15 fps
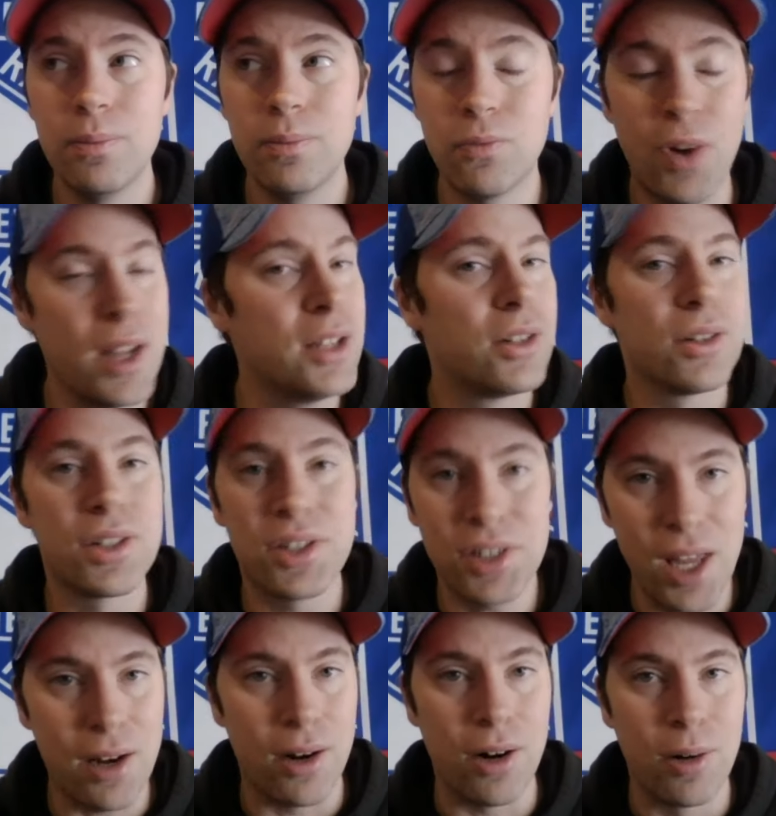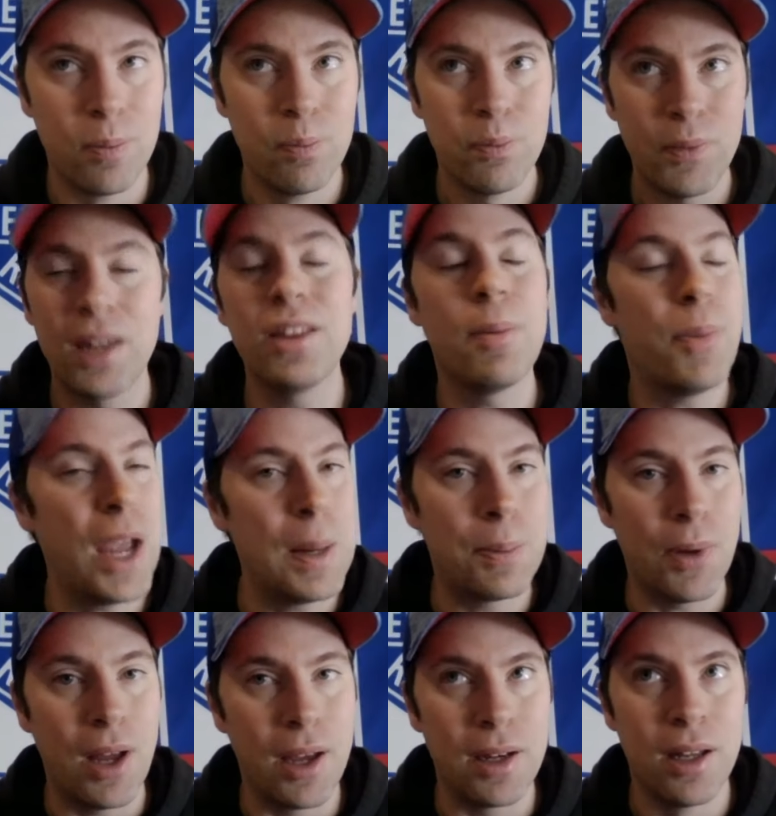Ranger center in the
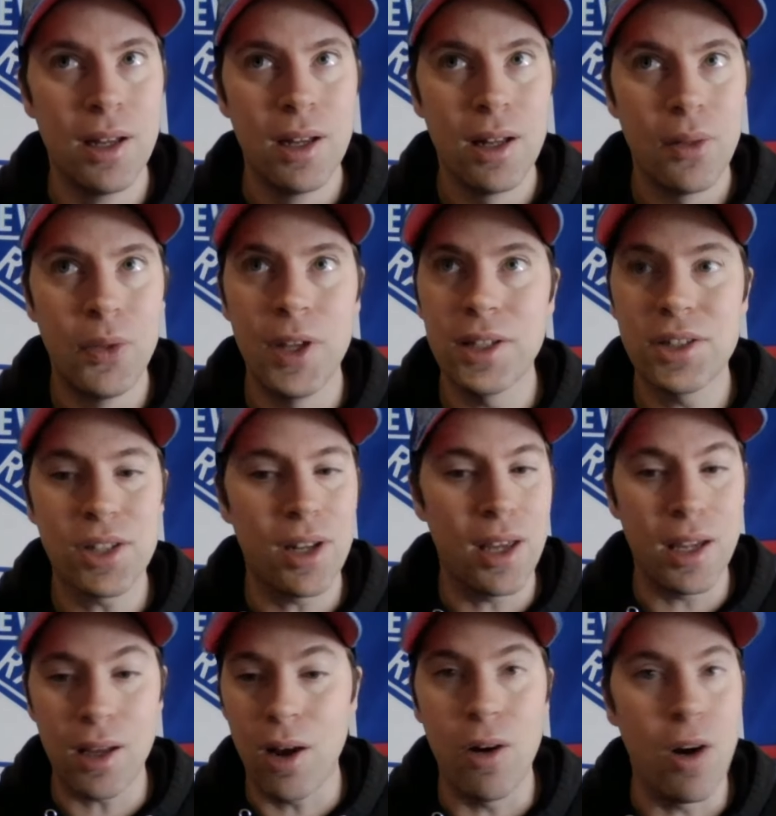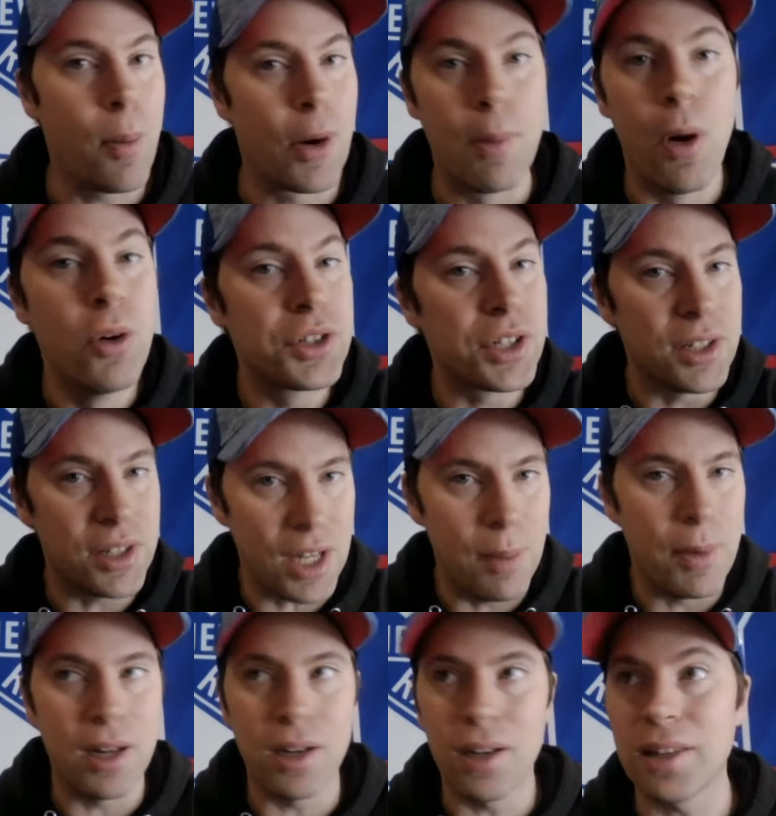pipeline that's like, oh, a promotion is
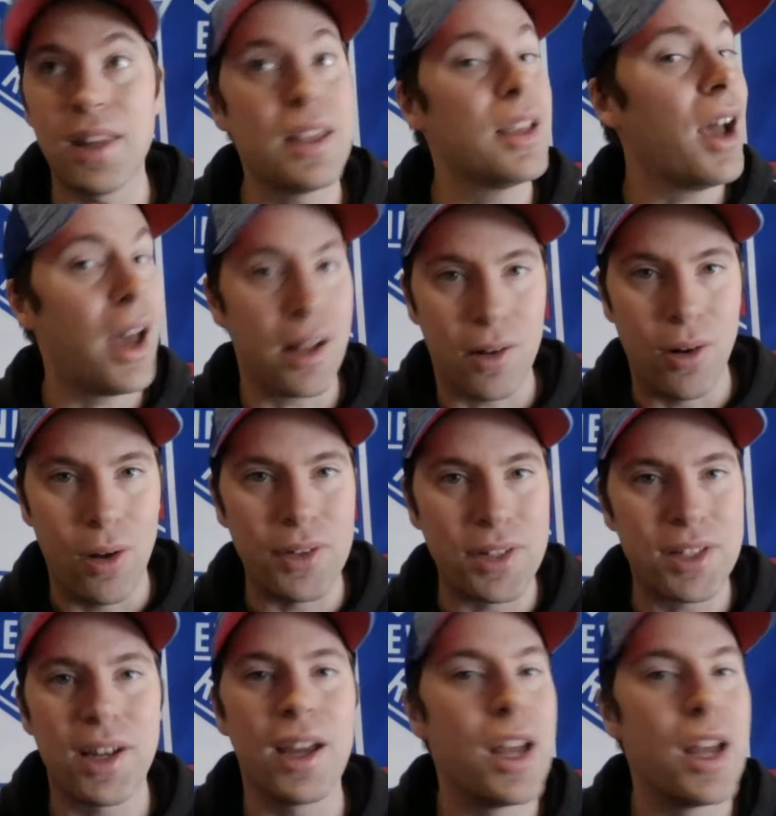imminent. Like, they got to call this guy